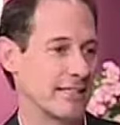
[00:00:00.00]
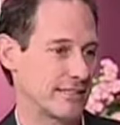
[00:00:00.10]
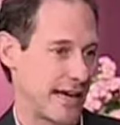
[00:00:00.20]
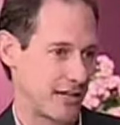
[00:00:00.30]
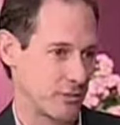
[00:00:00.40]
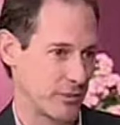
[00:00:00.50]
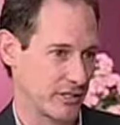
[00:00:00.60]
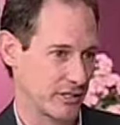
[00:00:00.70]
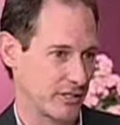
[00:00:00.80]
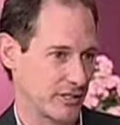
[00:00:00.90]

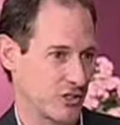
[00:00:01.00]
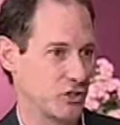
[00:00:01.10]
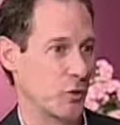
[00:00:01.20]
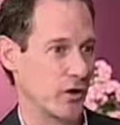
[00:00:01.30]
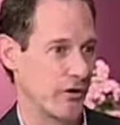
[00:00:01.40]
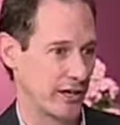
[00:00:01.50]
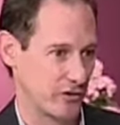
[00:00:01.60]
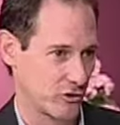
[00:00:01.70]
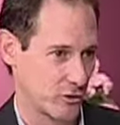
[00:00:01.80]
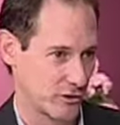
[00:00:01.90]
attachment to our
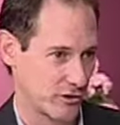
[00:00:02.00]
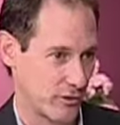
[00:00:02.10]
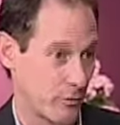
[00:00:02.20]
credit scores.